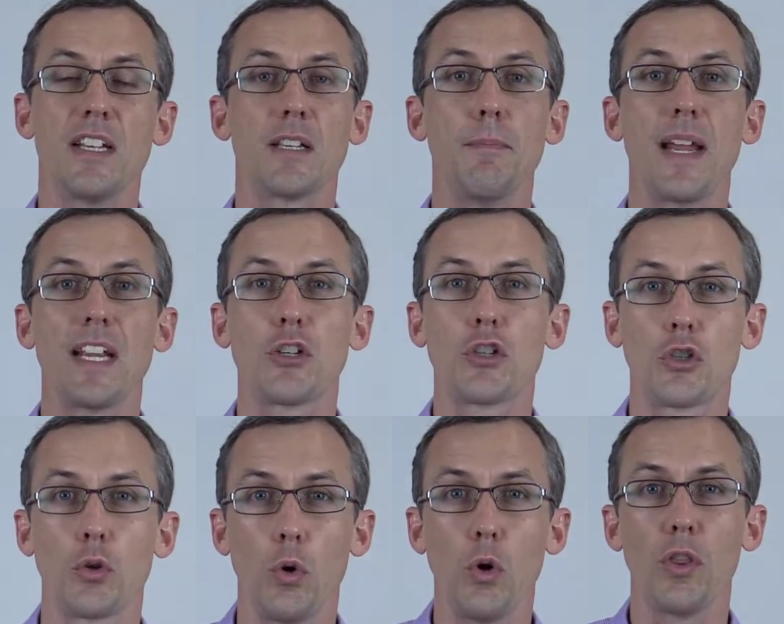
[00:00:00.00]
to make
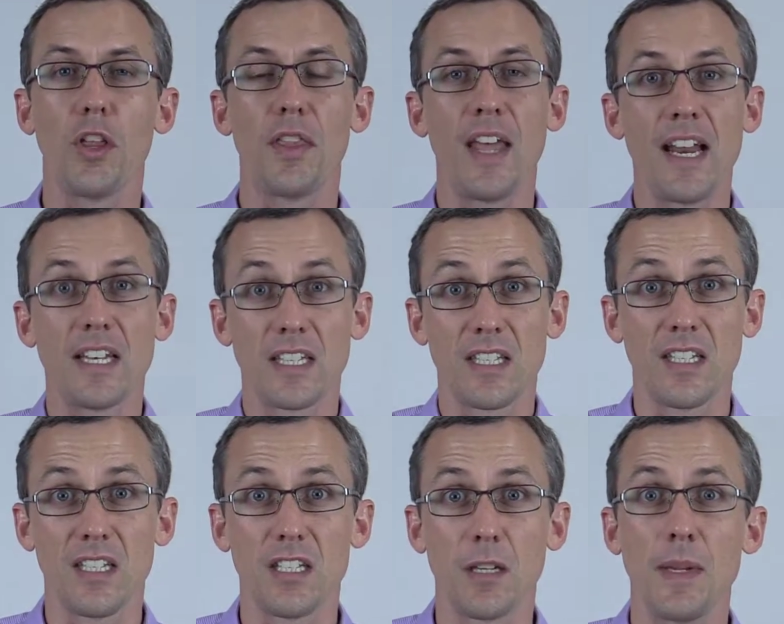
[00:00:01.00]
sure that that
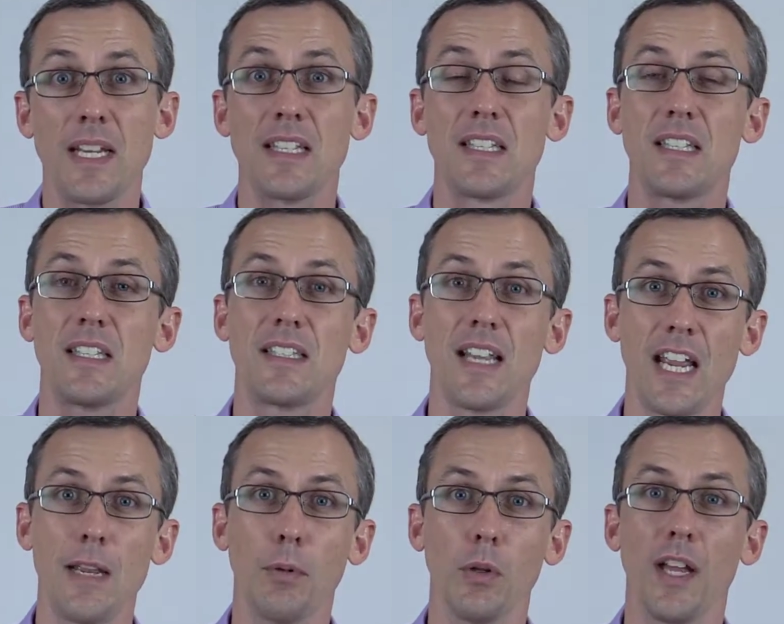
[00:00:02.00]
system is
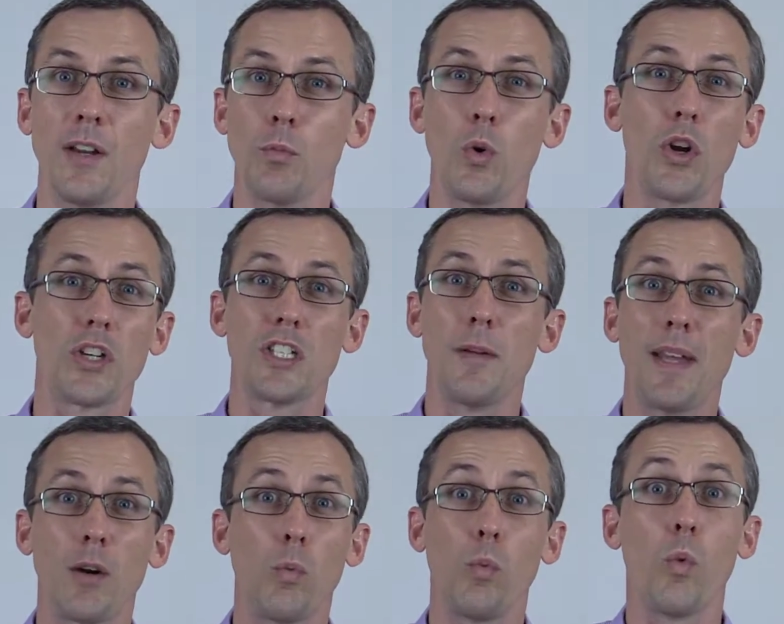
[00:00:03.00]
stable and works no
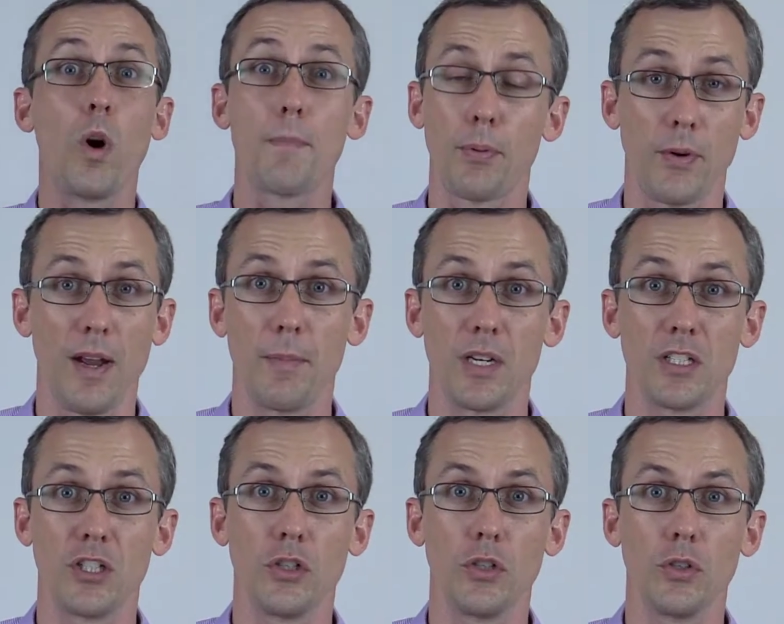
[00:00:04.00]
matter what parameters
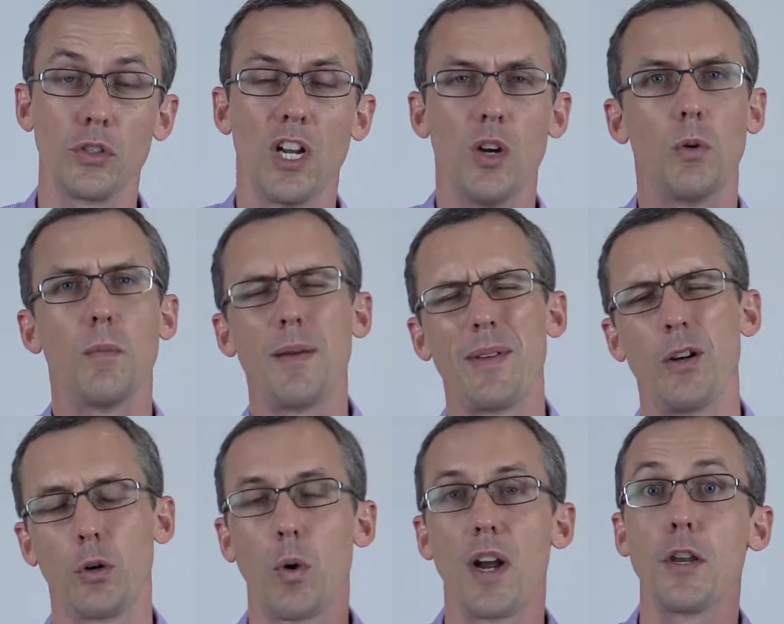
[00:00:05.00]
you use. Well, maybe
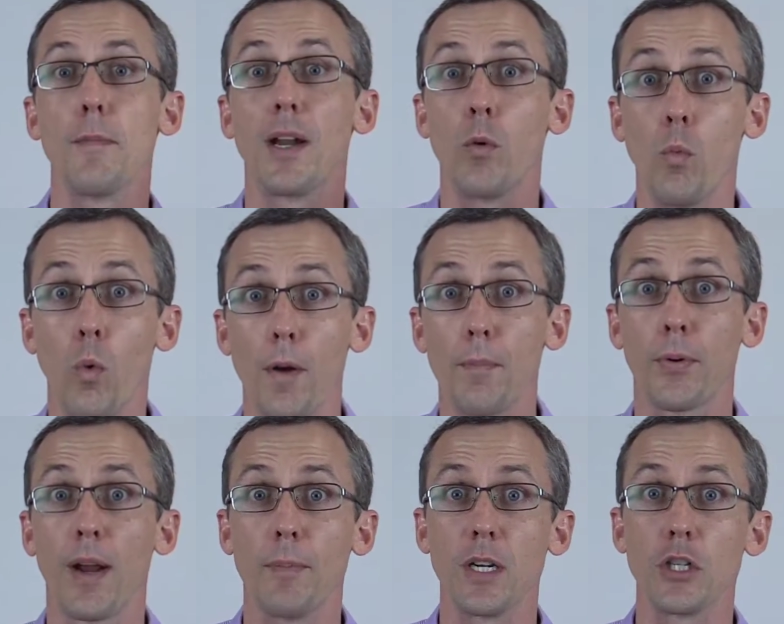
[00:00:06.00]
not quite no matter what
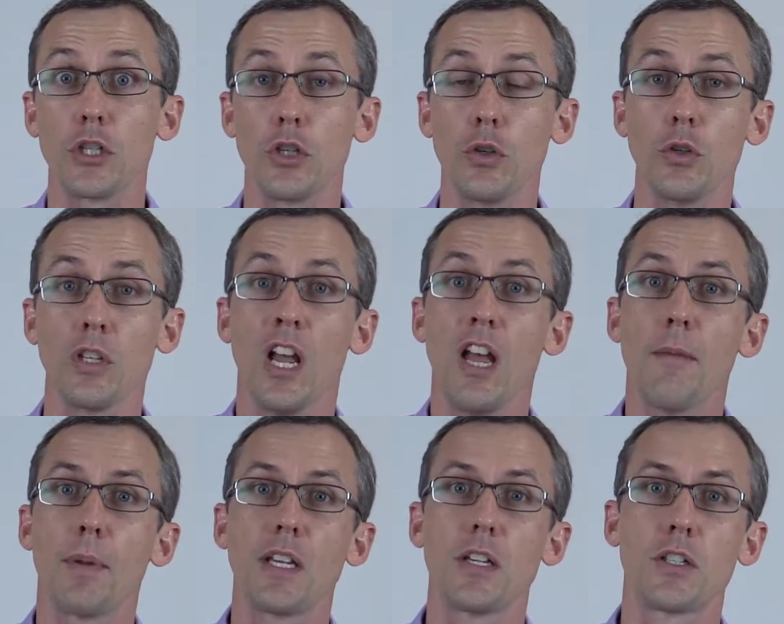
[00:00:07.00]
parameters you use,
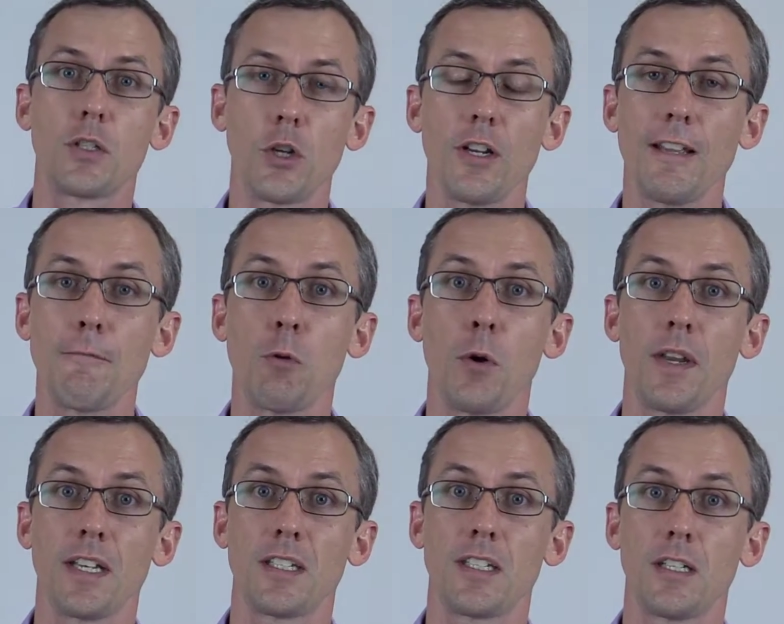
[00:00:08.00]
but you certainly want
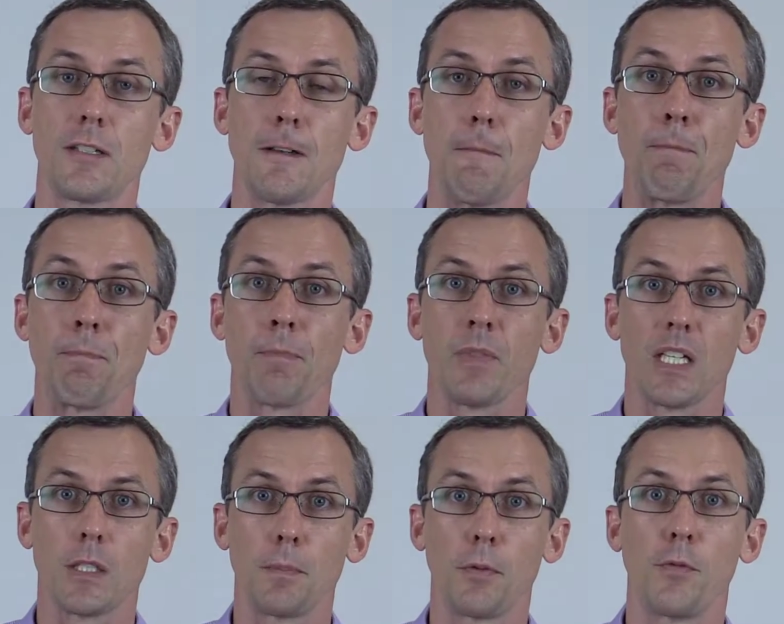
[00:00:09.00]
a system
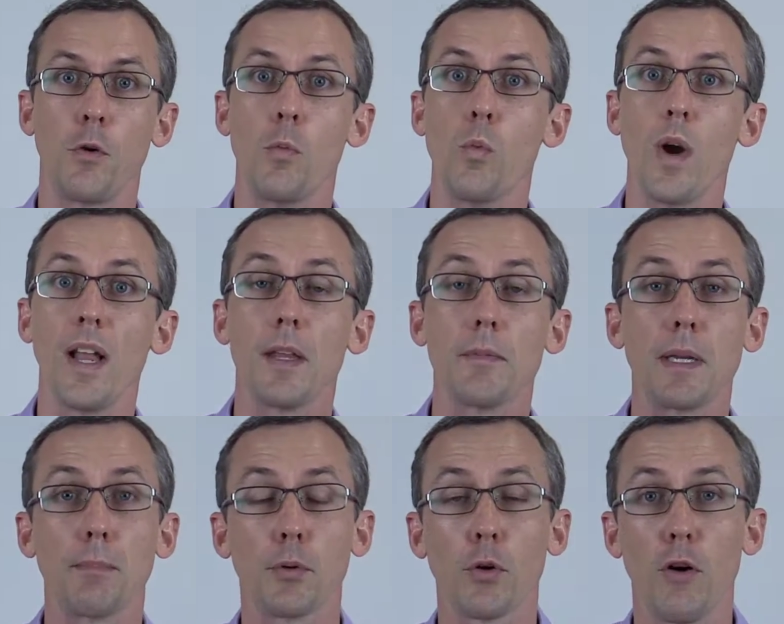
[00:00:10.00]
to perform well and
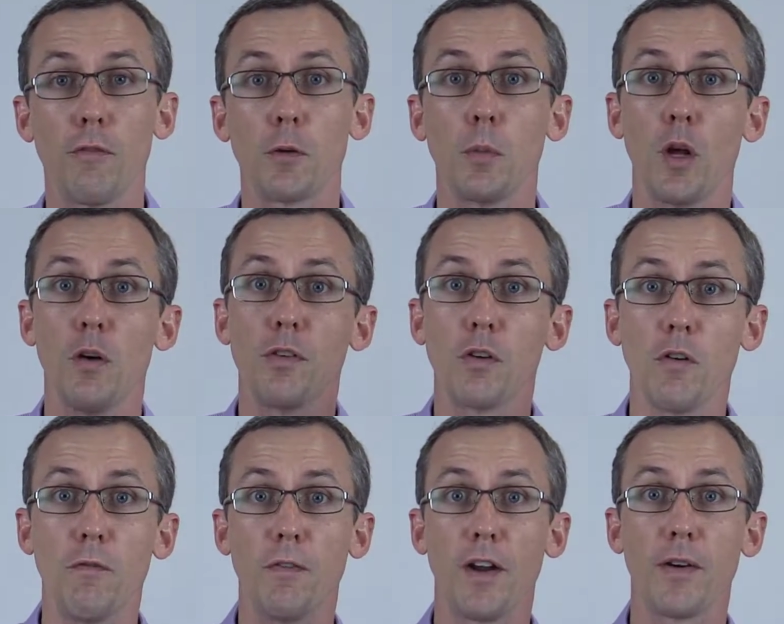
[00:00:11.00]
be profitable over a
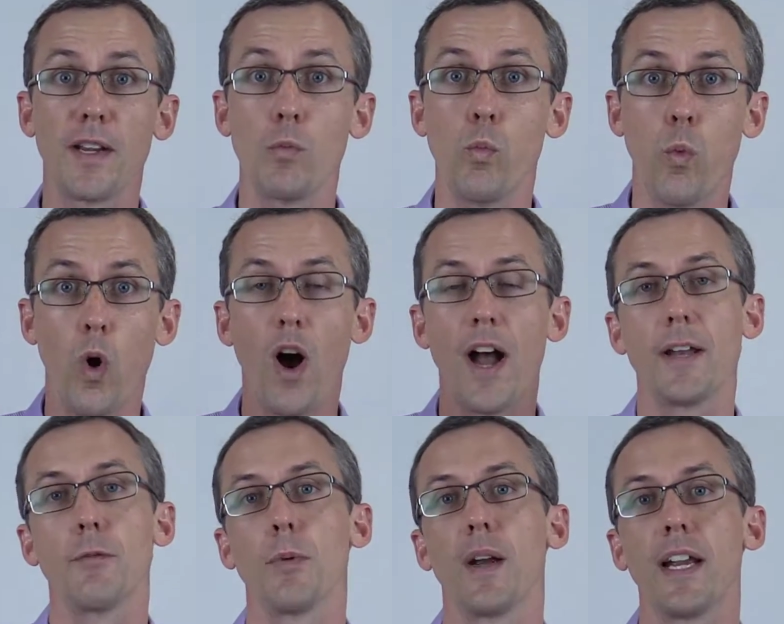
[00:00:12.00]
very
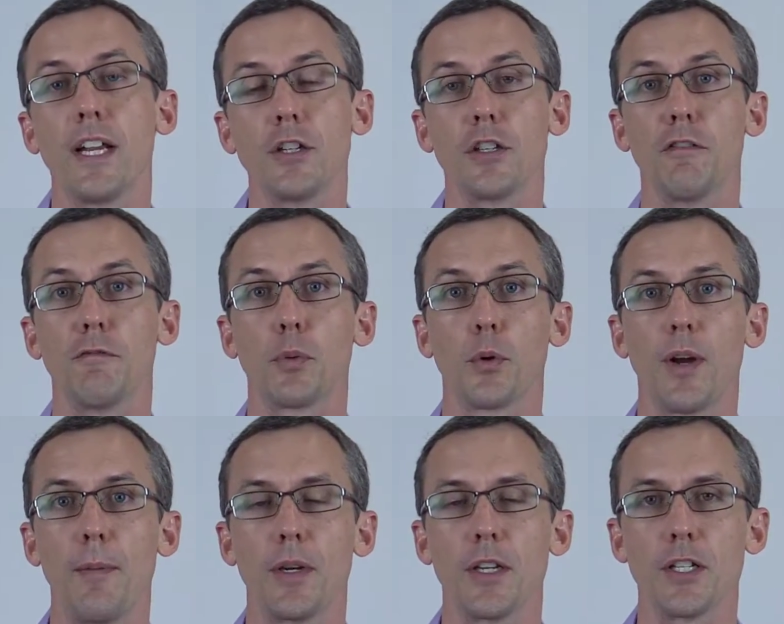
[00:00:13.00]
wide range of
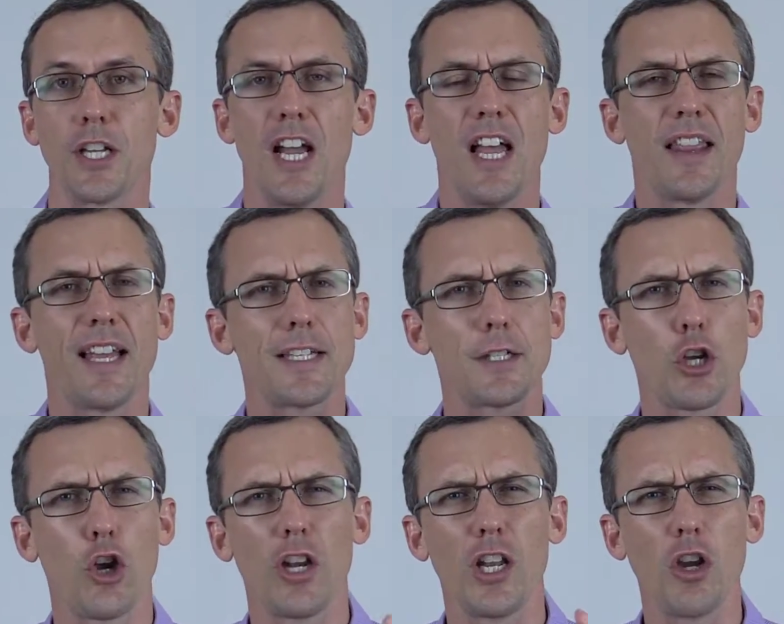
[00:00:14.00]
parameters. That's
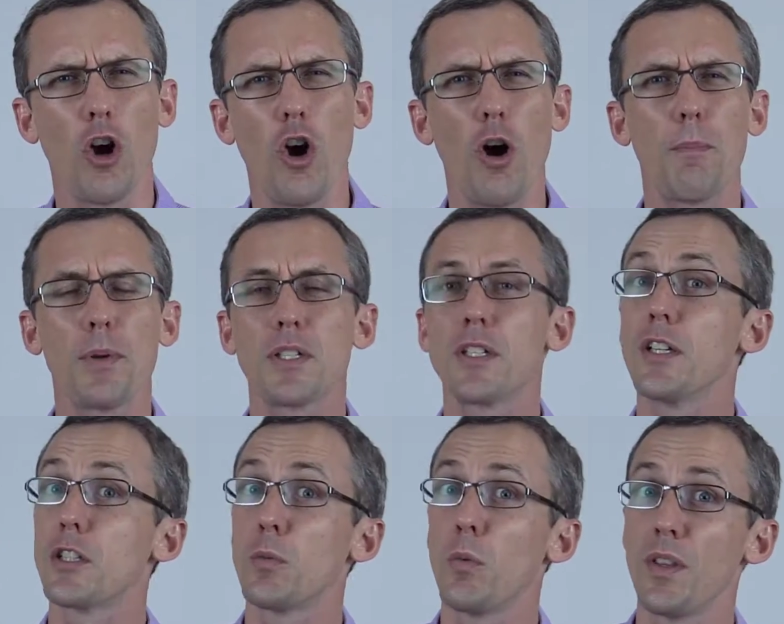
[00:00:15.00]
totally
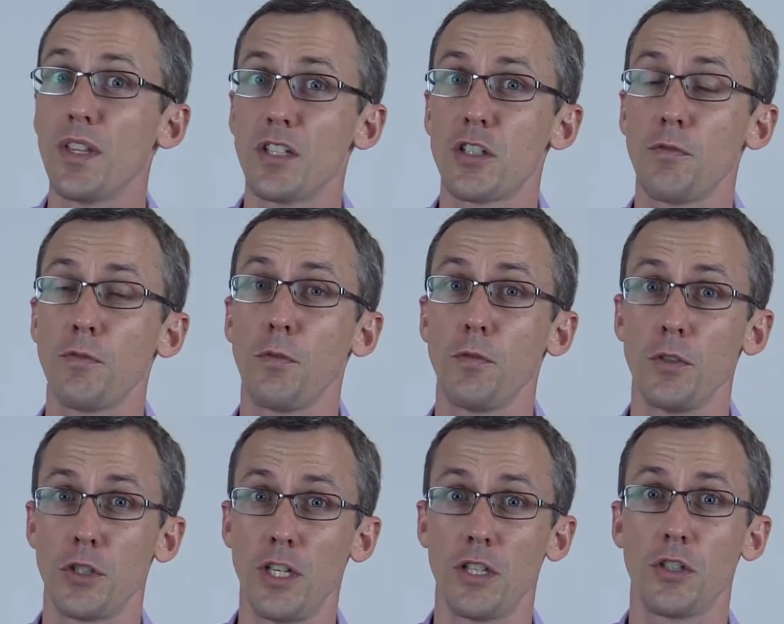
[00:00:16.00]
opposite to what
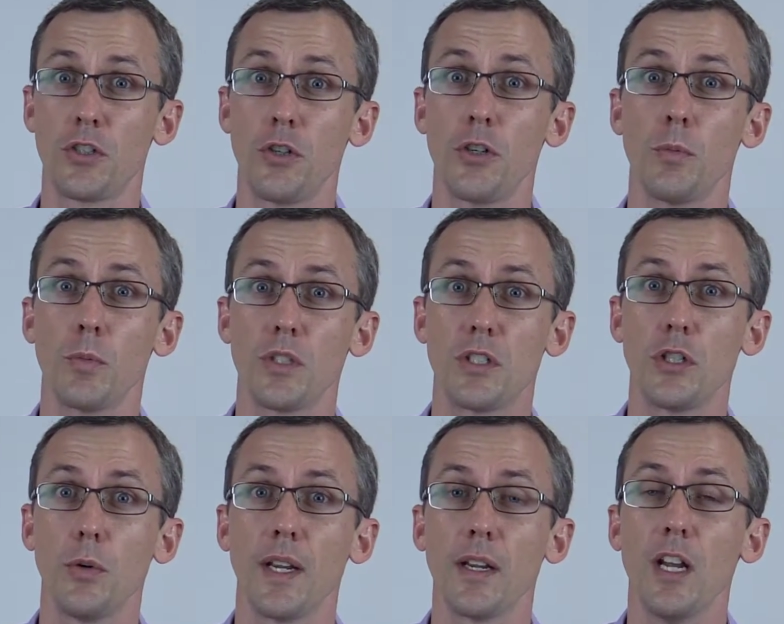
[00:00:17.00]
this student was
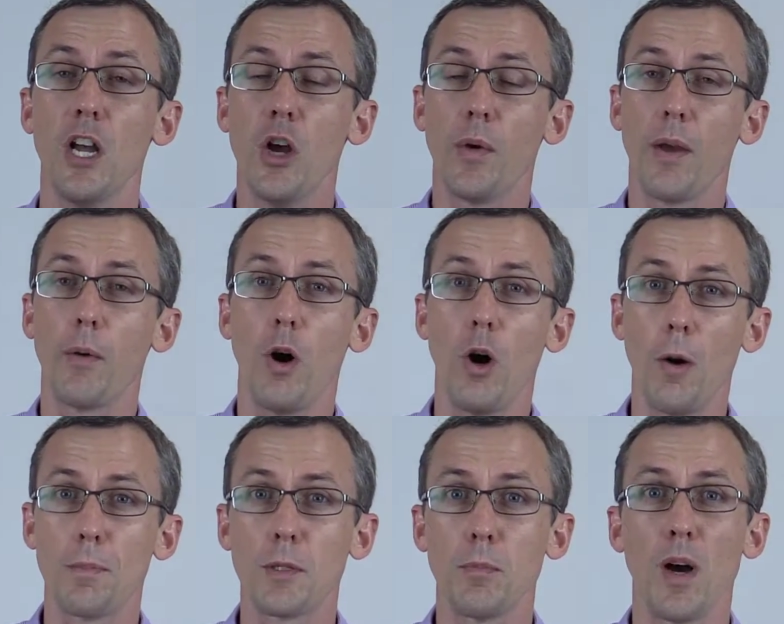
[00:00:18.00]
doing. They were
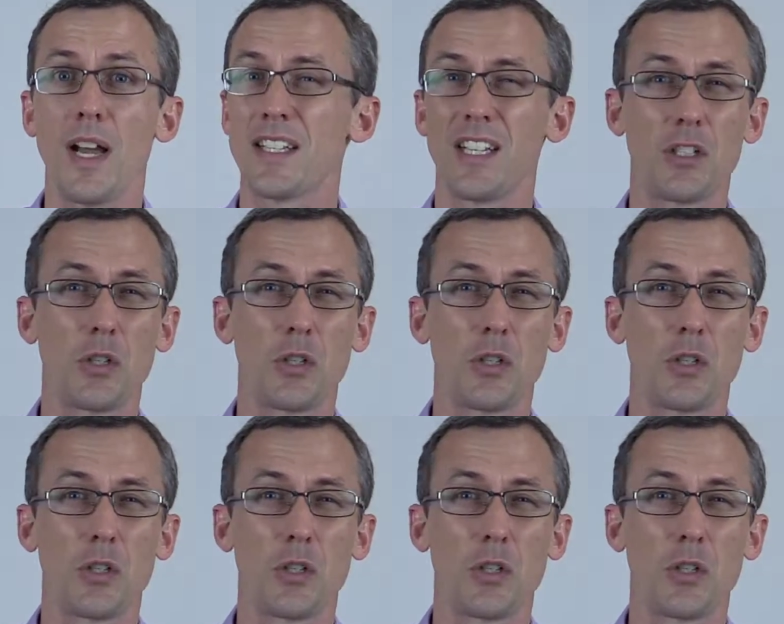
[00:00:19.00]
optimizing